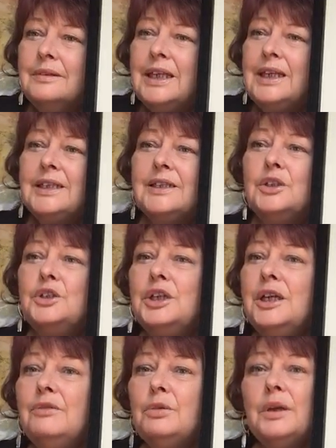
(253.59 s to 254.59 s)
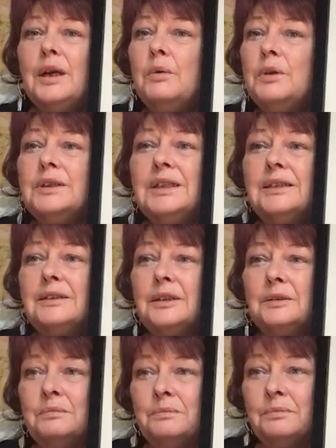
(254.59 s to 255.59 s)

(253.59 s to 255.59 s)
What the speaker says: Then it's achieved what I want it to.